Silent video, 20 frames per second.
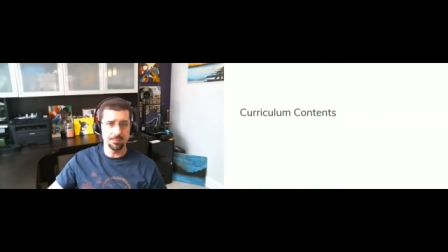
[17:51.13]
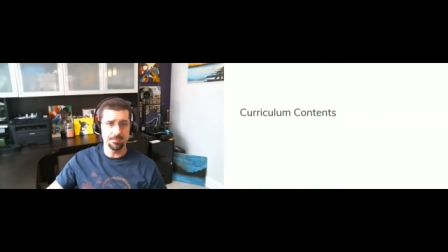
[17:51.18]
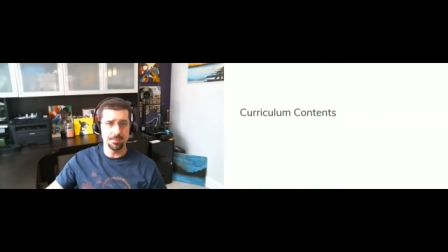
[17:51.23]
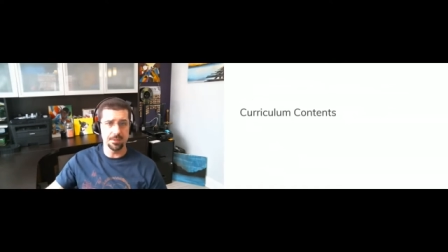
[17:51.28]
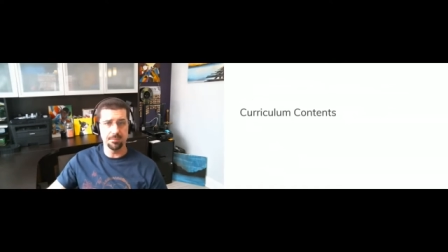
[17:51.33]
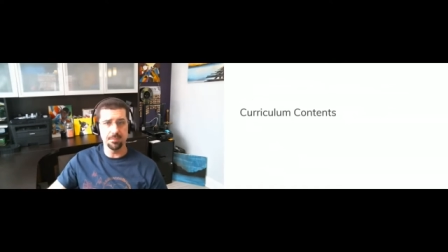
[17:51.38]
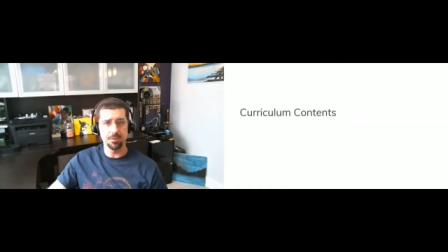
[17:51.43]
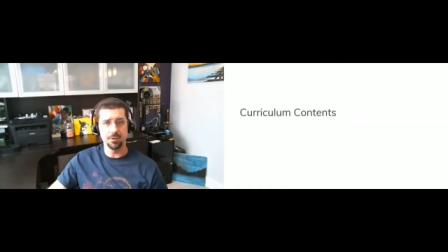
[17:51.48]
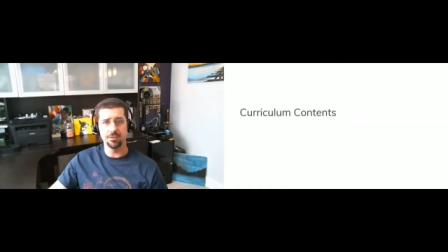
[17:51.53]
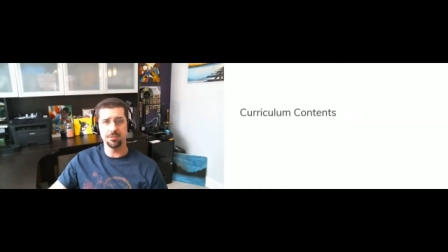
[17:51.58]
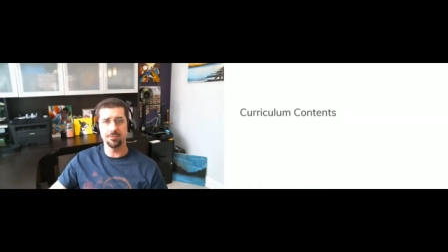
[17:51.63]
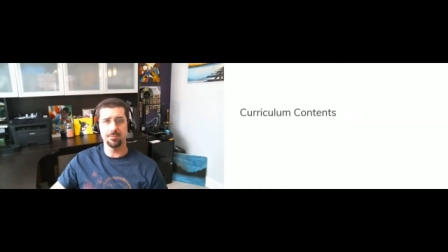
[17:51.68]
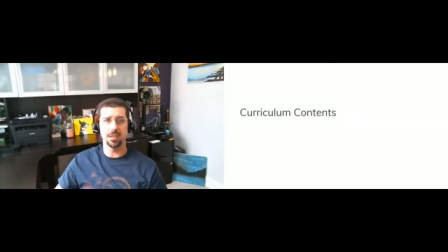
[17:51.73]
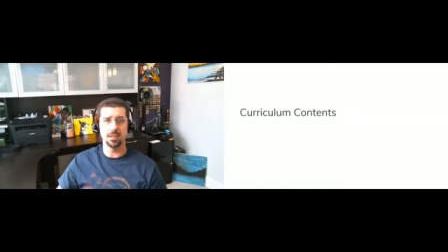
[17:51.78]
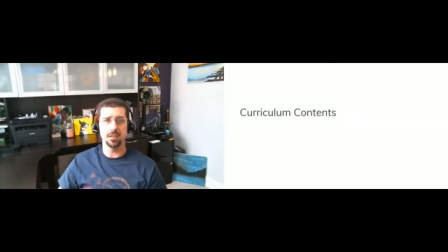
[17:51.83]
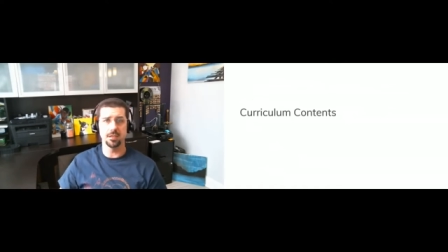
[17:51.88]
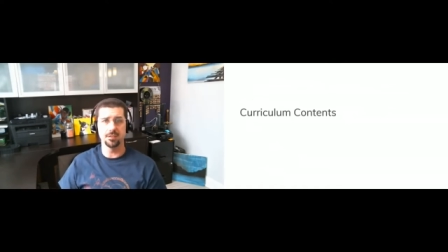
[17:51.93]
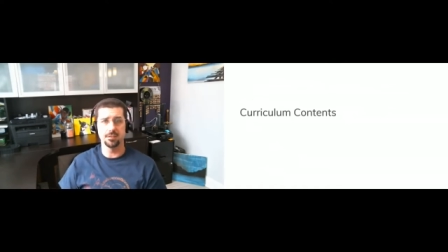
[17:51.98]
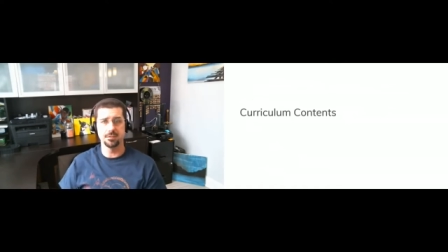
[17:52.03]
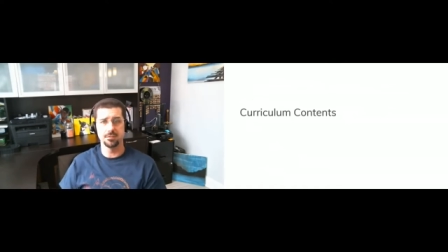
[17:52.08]
People have
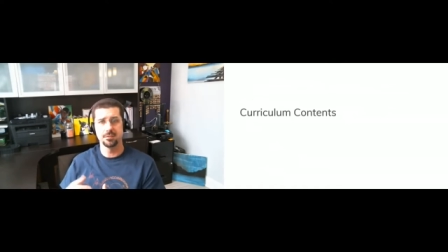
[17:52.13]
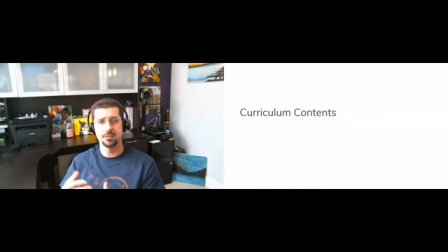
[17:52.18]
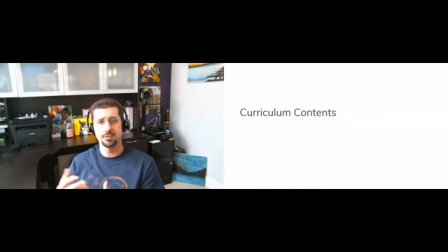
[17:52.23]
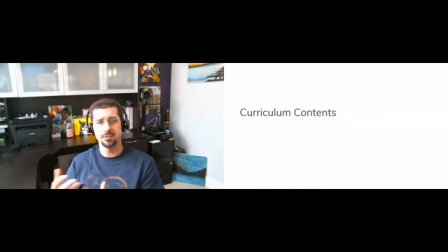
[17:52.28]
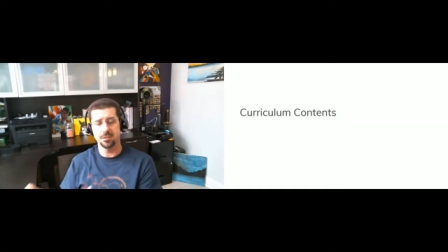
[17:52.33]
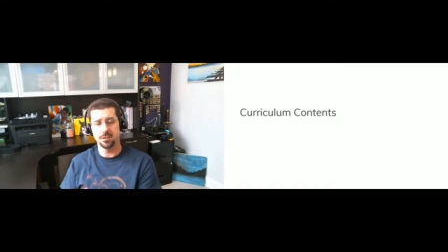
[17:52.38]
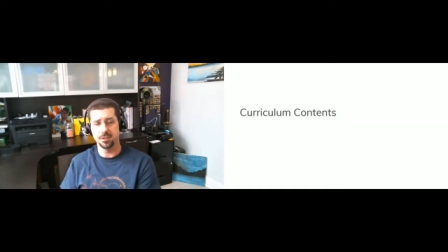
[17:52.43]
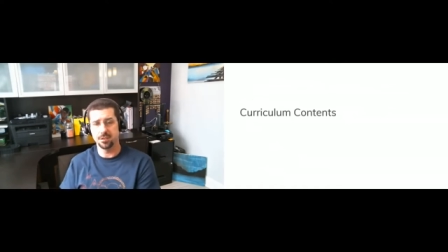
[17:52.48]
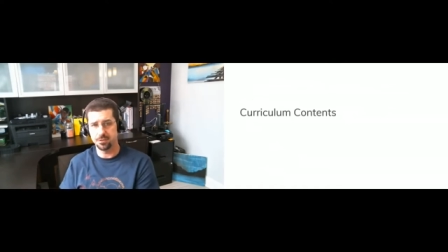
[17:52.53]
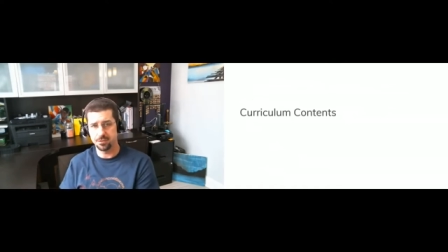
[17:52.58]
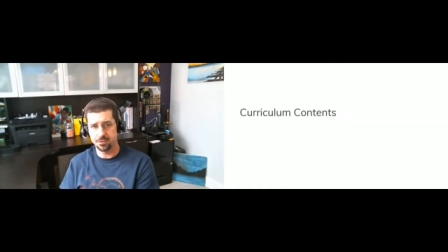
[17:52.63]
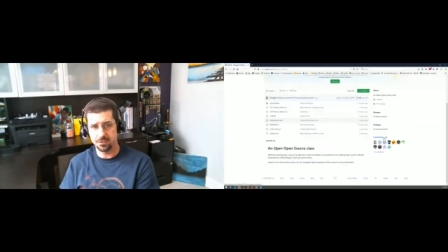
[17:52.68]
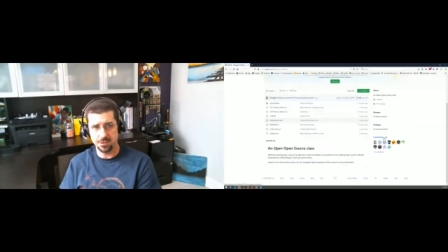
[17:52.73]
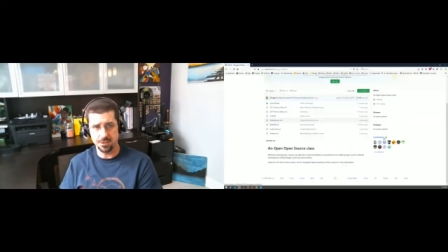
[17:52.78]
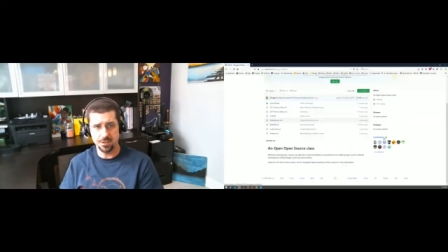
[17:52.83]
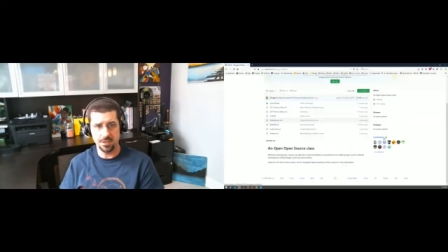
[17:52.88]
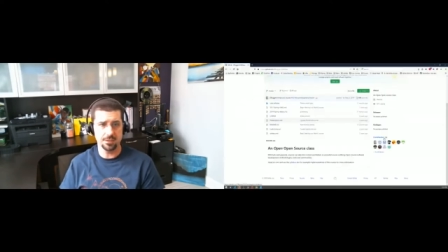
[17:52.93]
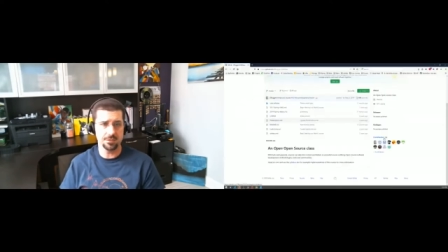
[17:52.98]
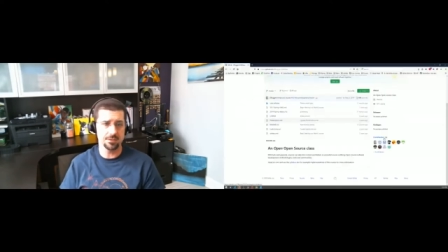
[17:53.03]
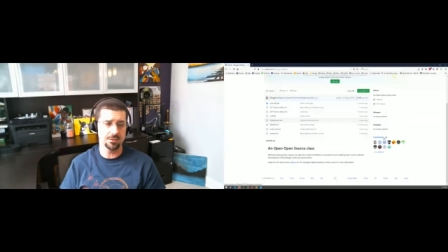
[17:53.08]
made, you know,
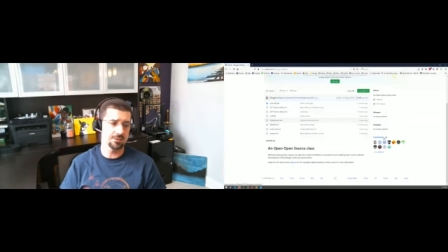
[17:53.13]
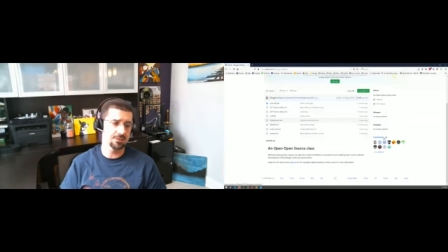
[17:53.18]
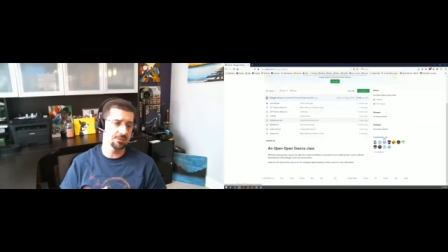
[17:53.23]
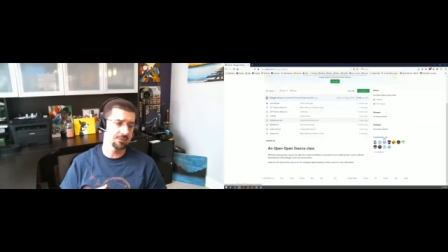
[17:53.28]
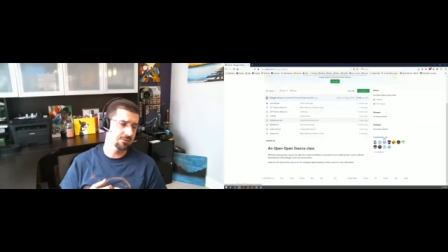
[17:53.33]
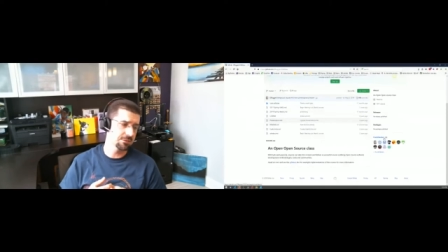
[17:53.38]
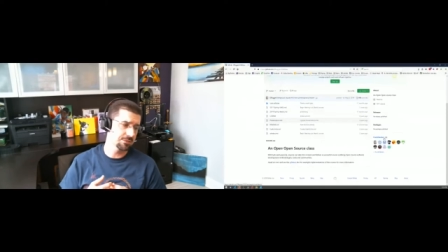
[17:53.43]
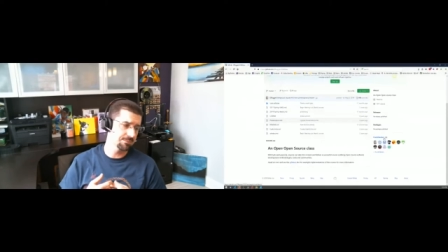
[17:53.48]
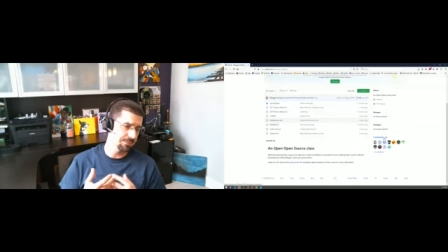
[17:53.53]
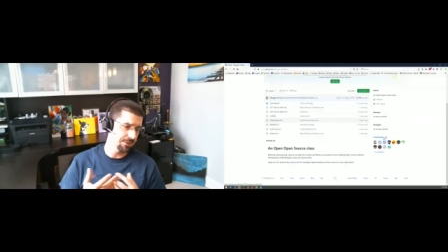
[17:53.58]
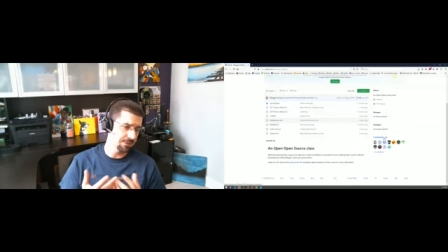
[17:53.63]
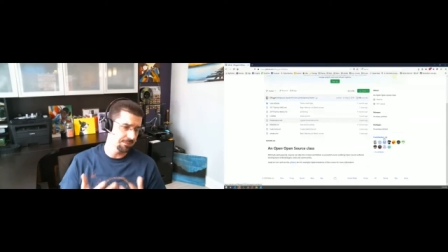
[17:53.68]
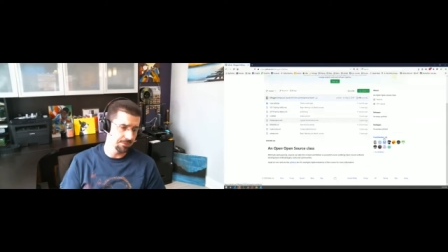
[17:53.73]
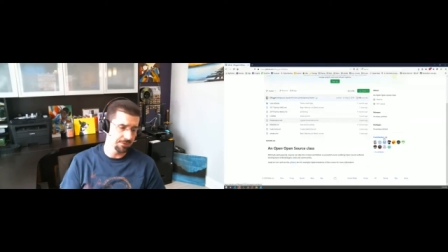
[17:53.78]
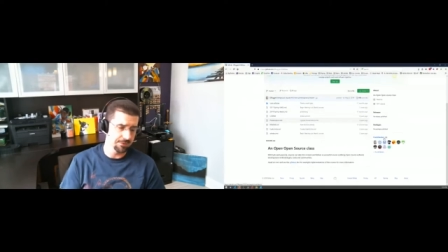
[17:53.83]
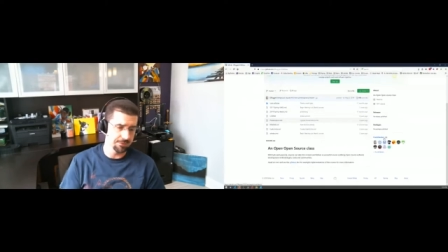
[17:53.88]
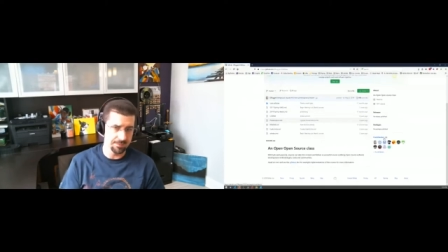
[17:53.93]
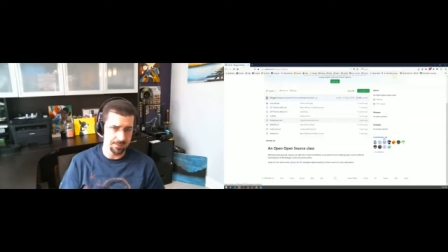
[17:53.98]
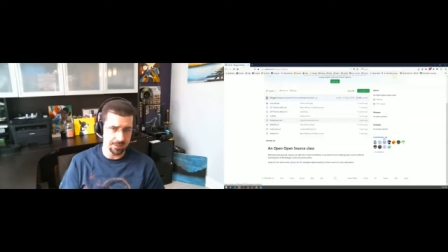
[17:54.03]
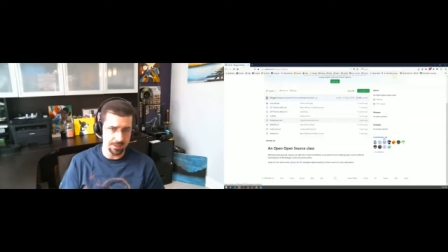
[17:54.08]
suggestions.
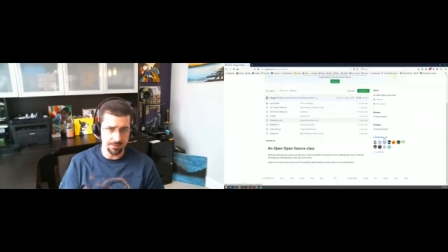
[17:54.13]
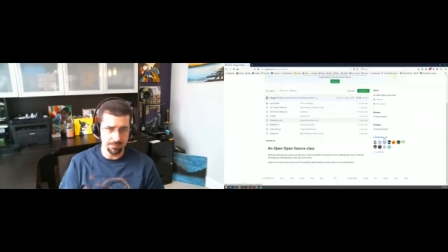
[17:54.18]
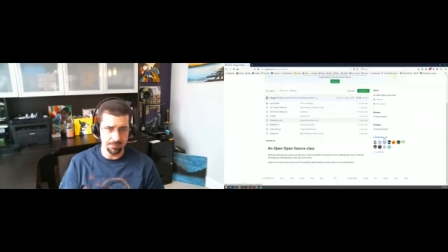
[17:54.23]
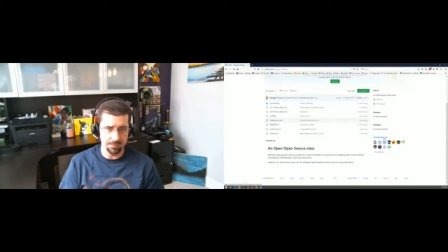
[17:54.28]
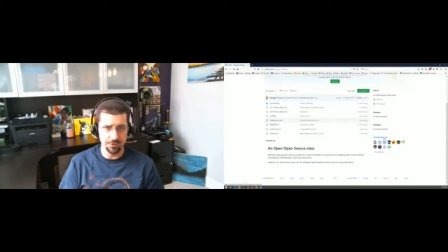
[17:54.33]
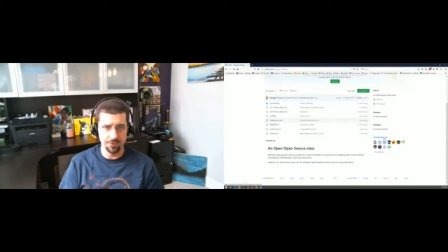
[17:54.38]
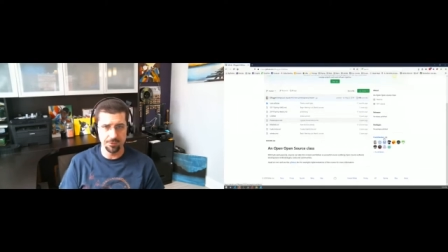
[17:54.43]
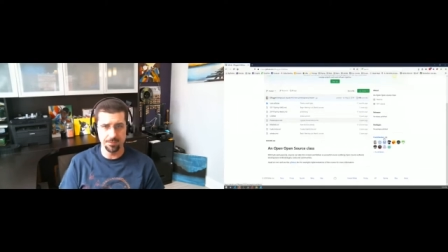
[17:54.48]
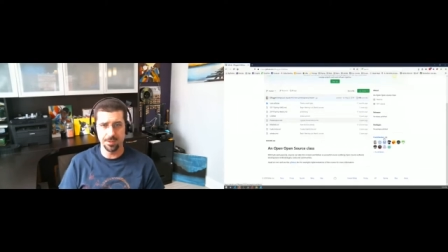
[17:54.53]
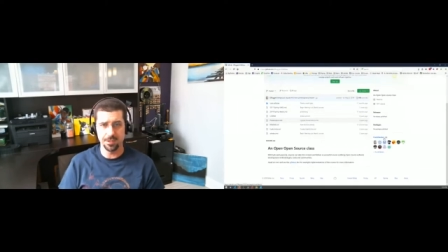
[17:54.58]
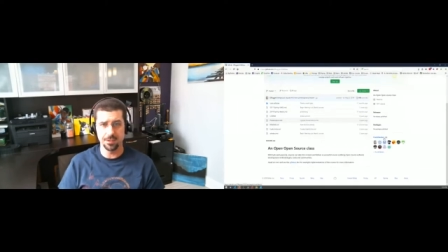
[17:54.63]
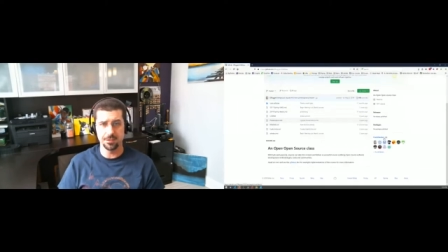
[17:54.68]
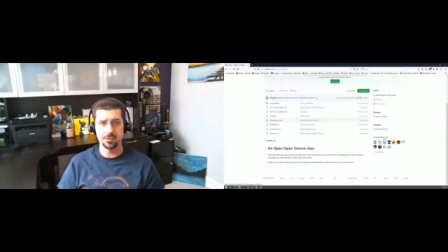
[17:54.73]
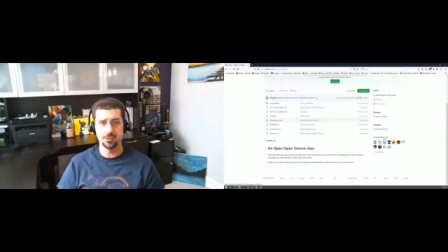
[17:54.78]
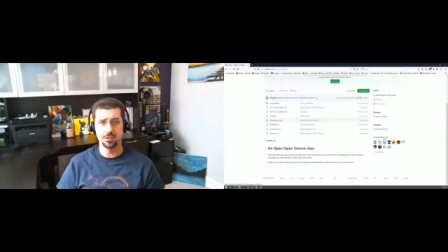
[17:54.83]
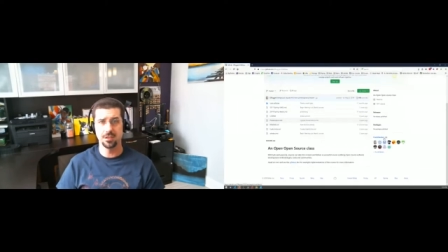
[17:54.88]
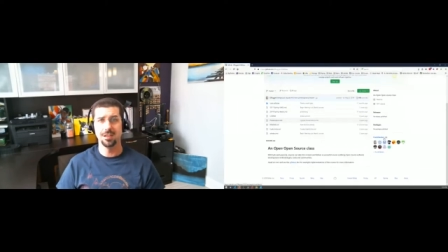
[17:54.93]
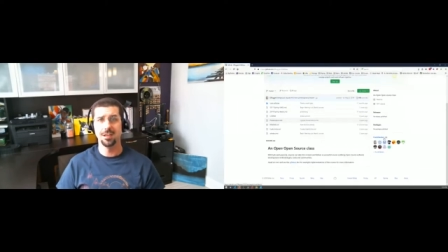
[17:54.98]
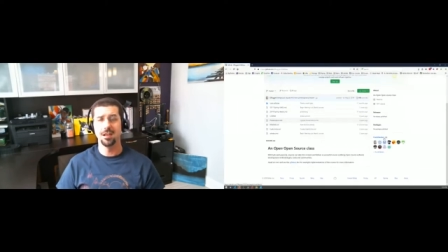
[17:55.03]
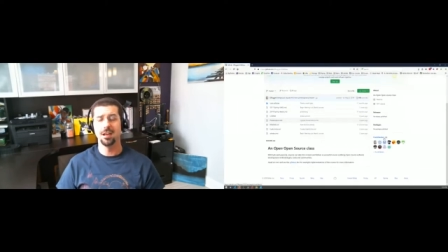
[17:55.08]
People have made improvements.